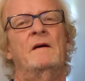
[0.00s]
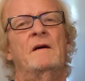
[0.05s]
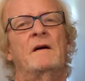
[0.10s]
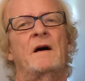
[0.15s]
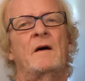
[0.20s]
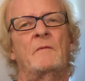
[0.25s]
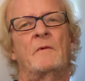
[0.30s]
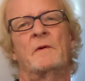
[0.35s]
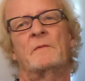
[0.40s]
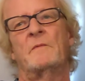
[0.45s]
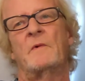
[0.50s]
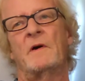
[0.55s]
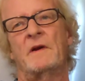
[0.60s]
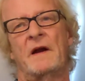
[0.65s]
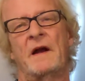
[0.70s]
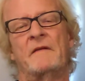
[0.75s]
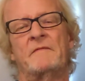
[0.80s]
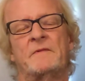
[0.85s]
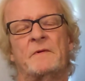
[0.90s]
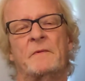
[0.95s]
I wouldn't want to
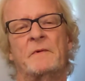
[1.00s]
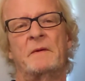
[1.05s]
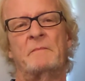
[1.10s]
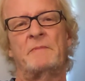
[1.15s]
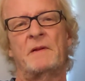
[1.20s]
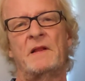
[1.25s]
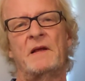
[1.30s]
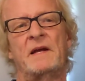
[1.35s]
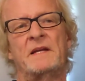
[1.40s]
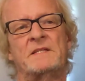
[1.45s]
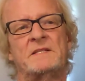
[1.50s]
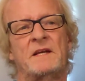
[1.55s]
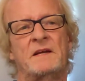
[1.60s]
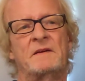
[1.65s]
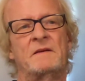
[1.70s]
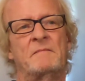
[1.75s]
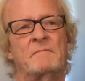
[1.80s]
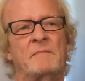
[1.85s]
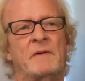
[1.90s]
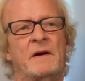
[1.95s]
have to replace
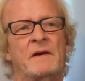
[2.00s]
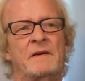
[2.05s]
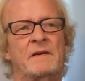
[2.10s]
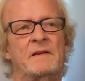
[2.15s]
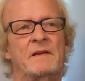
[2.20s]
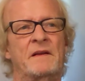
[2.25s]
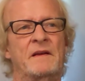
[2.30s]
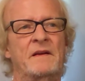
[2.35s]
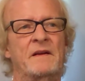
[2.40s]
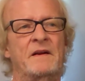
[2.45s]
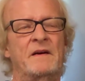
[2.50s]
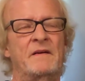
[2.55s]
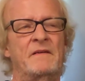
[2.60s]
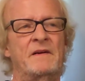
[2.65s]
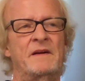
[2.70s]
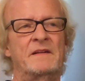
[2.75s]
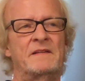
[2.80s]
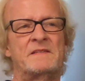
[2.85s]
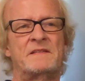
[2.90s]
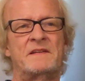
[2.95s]
it, but
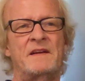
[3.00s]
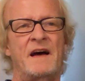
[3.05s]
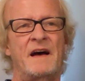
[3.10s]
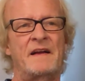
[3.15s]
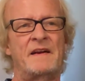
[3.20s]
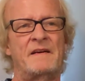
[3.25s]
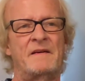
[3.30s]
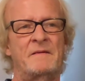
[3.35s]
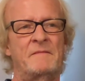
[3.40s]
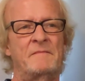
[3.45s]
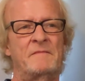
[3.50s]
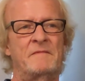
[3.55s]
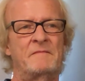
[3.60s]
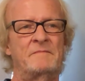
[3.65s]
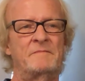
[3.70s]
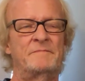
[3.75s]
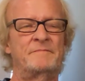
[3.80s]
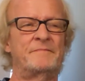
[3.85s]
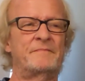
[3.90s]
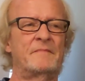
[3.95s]
it's not a
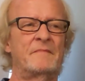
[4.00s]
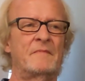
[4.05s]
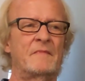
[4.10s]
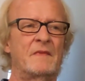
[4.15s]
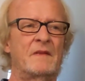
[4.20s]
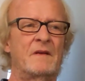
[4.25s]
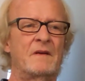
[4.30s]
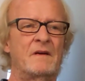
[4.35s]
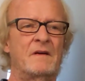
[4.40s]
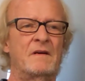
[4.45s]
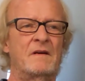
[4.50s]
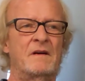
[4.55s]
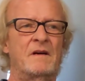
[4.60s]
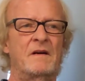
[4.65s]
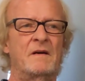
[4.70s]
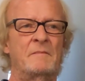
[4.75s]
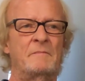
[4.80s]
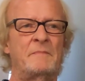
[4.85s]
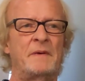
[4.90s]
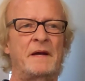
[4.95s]

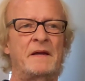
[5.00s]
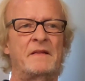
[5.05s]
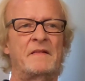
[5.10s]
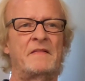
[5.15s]
big